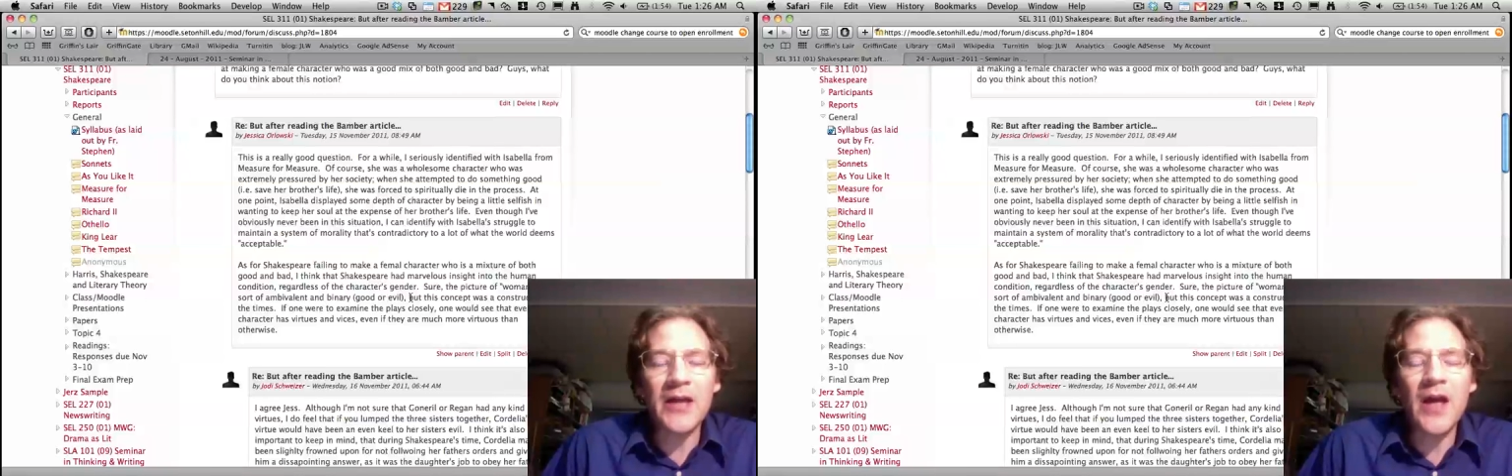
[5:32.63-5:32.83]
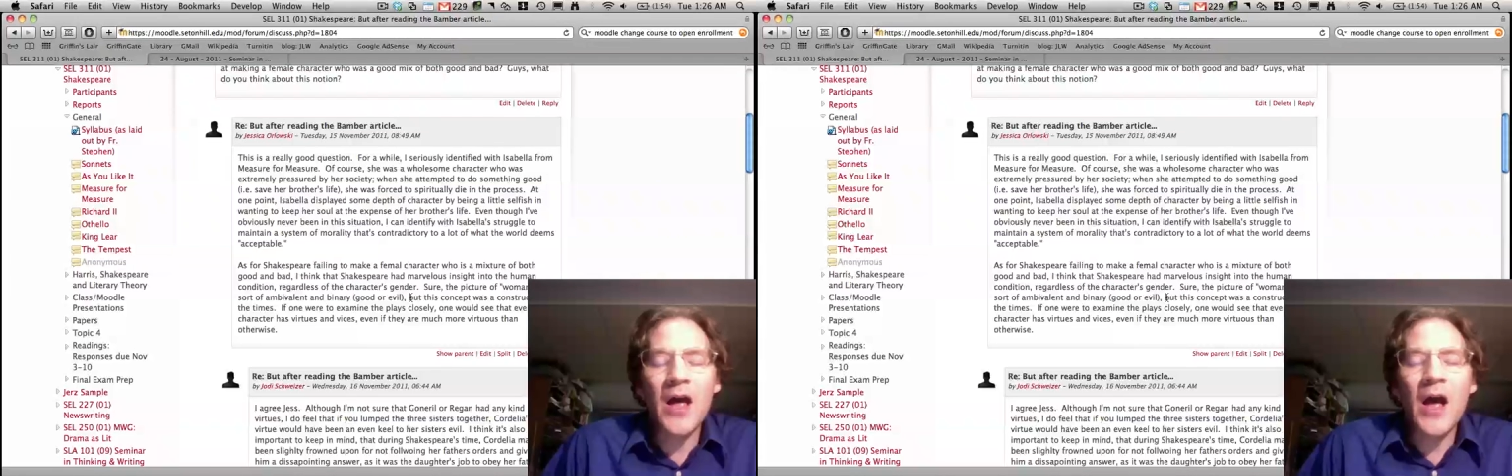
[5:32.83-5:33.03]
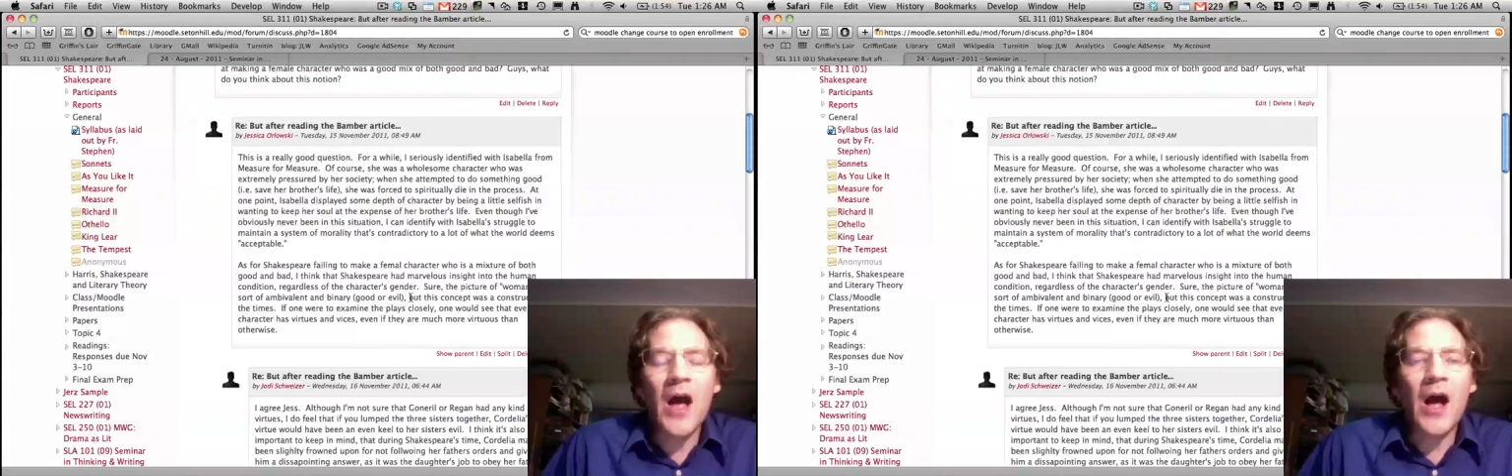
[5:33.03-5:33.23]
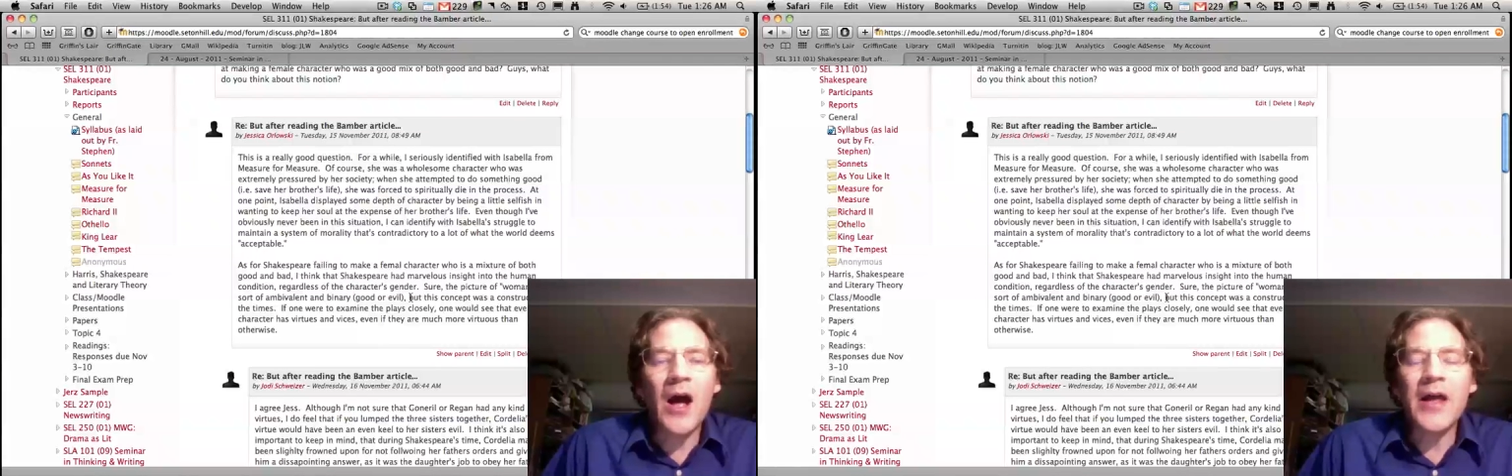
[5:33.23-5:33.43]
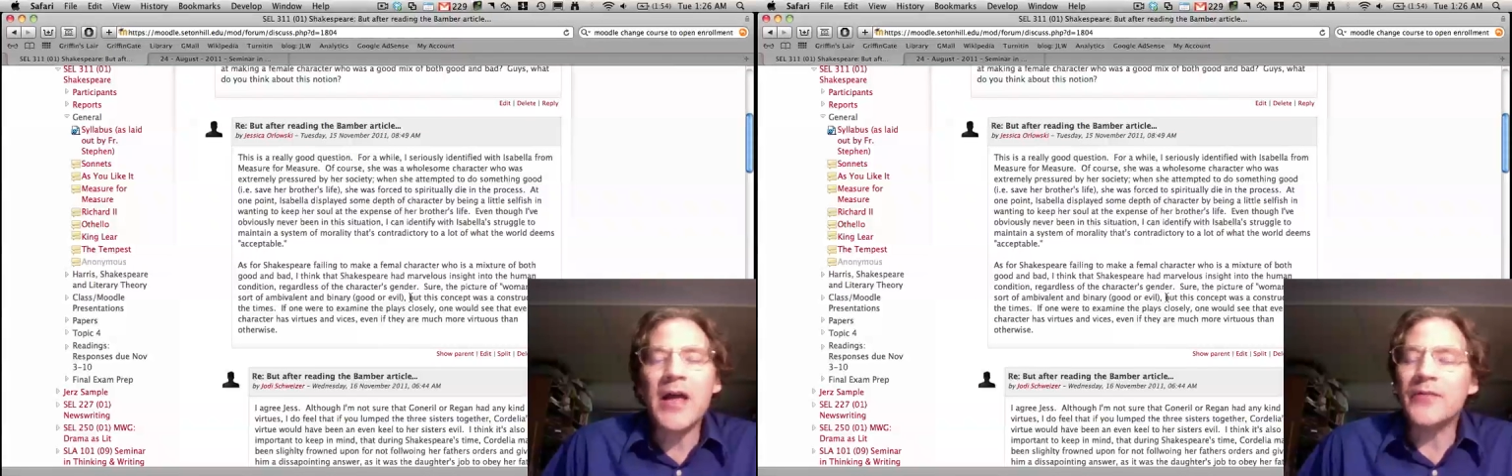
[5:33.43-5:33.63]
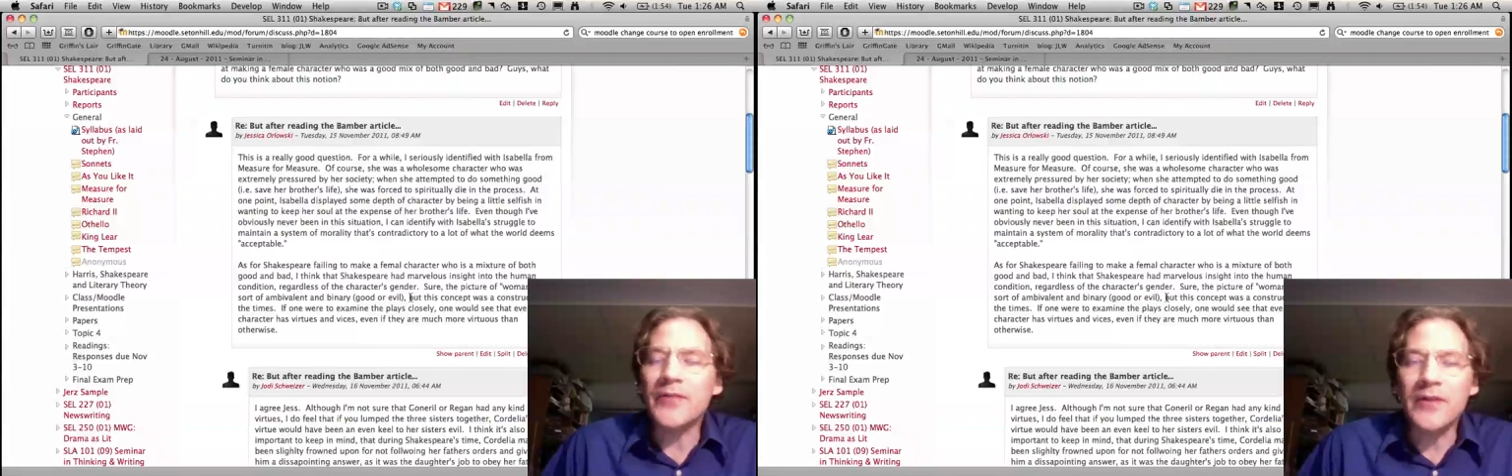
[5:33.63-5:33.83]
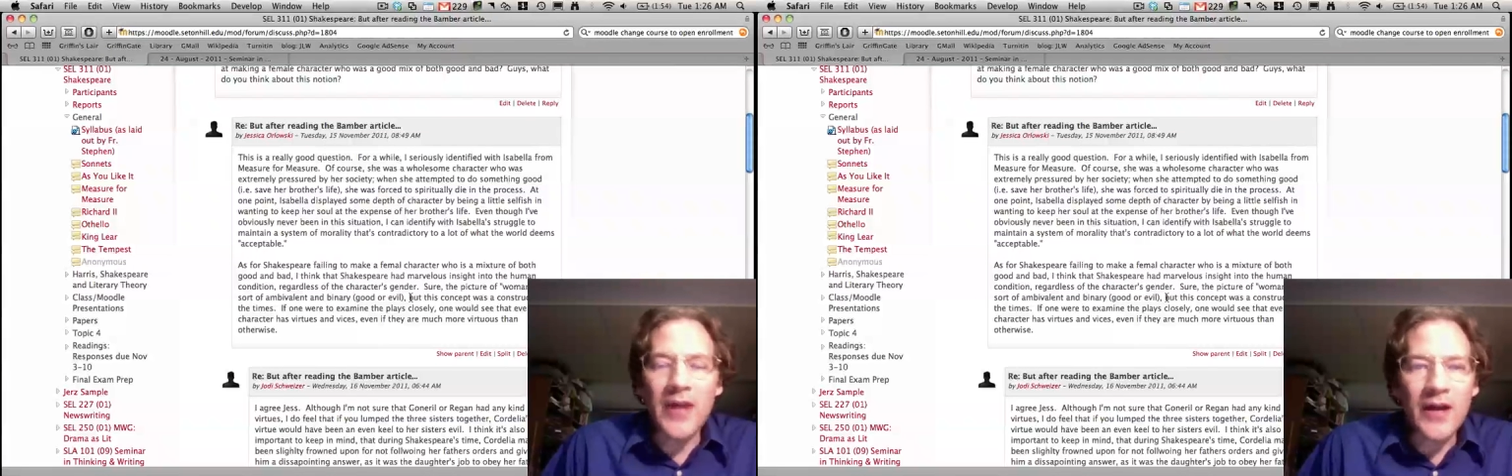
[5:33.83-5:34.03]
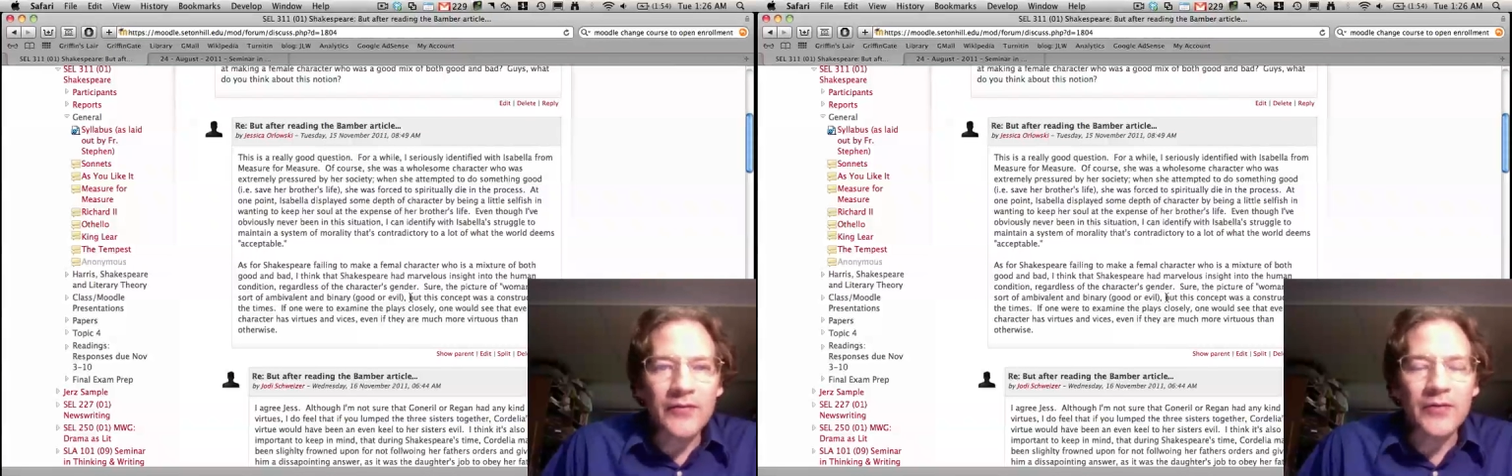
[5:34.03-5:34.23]
And I have
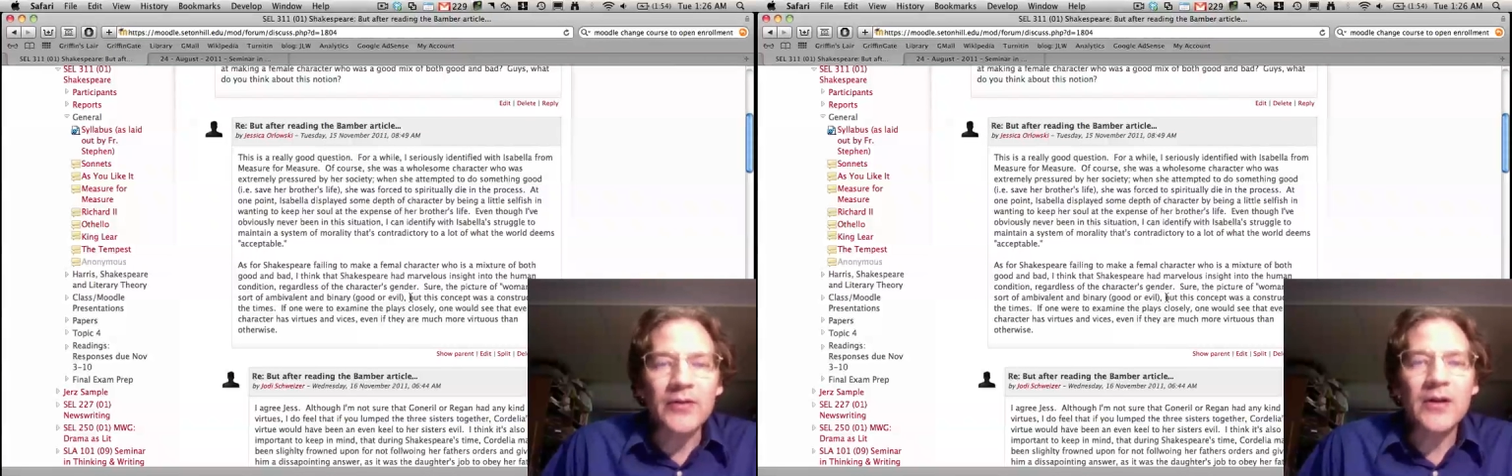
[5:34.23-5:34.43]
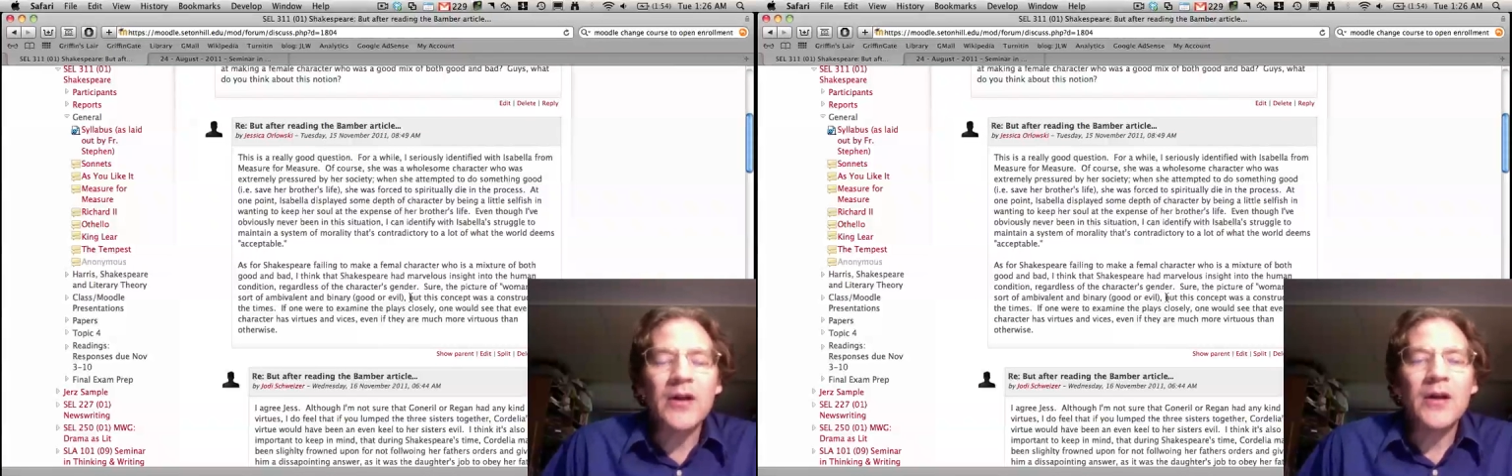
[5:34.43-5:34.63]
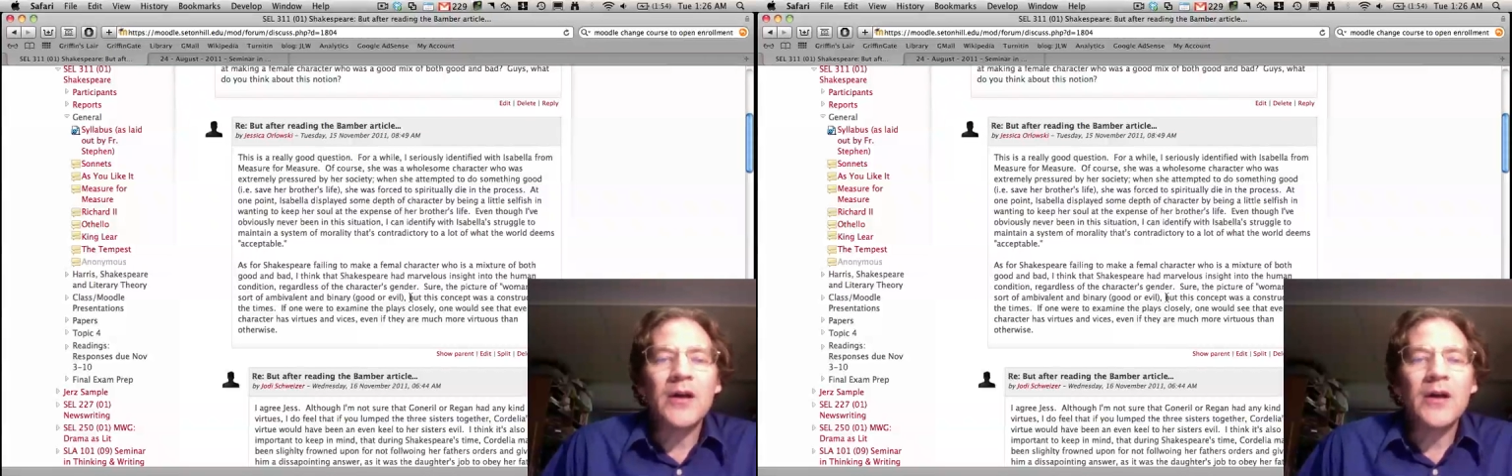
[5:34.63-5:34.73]
never